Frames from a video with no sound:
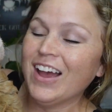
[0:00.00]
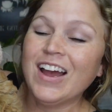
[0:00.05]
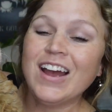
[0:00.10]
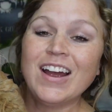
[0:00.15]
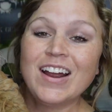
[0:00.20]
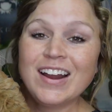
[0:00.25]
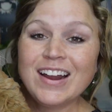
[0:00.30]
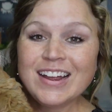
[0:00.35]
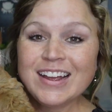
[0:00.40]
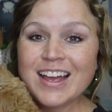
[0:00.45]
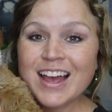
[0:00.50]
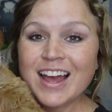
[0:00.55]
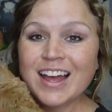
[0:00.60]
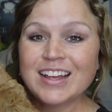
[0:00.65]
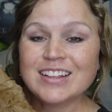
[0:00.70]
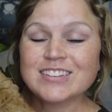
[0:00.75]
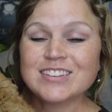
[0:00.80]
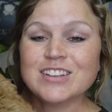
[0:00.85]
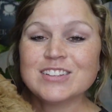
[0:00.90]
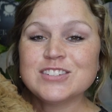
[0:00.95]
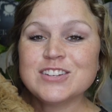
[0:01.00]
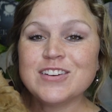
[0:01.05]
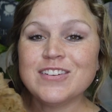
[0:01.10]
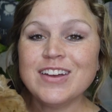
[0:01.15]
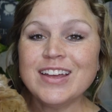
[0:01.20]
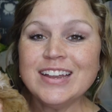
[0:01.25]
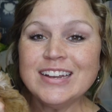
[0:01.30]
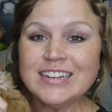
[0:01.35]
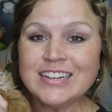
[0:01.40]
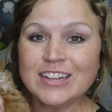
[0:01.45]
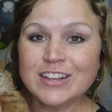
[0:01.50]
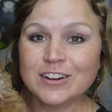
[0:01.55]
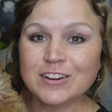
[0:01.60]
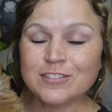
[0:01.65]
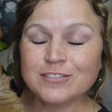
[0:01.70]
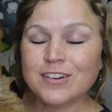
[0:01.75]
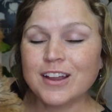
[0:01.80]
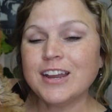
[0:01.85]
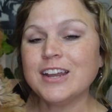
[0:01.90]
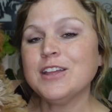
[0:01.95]
All right, guys, let's go ahead and get
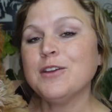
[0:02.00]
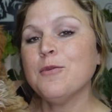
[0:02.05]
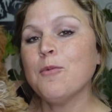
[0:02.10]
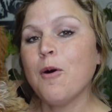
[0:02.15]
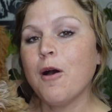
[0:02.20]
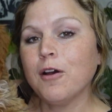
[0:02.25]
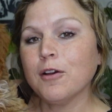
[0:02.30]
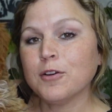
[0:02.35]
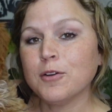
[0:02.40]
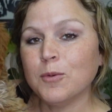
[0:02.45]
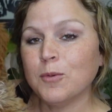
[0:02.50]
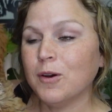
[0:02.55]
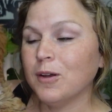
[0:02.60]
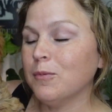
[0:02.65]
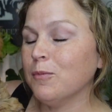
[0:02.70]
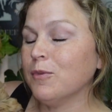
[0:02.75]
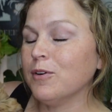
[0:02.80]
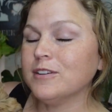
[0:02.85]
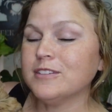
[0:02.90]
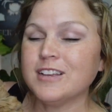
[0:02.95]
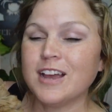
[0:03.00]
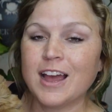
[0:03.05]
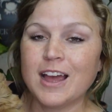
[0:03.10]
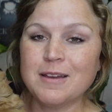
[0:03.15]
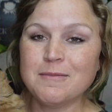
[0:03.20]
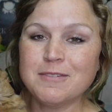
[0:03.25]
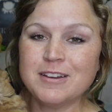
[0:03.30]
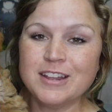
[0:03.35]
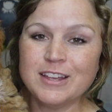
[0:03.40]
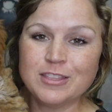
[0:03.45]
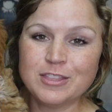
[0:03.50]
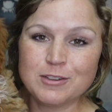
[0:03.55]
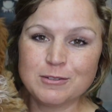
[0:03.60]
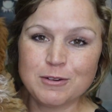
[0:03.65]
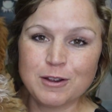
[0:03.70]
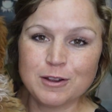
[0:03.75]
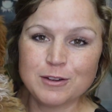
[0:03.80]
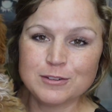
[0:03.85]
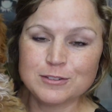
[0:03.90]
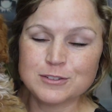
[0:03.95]
her ready, walk her one more time, and hit the
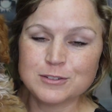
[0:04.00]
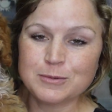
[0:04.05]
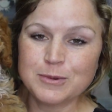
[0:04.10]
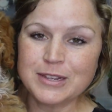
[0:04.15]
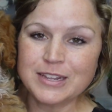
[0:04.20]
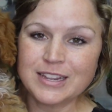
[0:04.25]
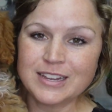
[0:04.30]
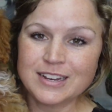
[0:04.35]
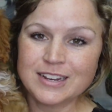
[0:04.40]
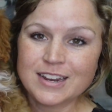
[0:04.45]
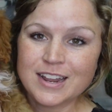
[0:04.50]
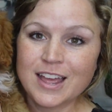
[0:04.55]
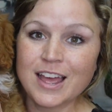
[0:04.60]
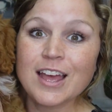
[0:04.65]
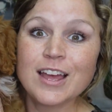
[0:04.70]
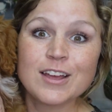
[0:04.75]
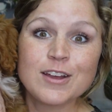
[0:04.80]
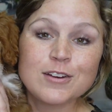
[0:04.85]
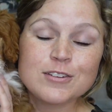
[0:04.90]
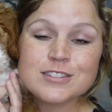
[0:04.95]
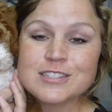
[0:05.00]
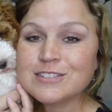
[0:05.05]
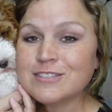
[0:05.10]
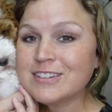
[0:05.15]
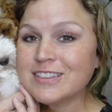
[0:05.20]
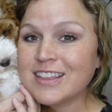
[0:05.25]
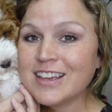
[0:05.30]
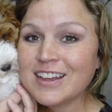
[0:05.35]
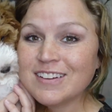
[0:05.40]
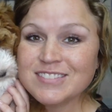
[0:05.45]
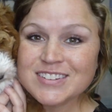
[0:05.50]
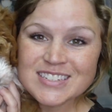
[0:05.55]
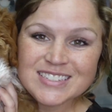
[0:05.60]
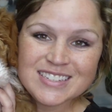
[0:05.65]
road so we can go see what they have to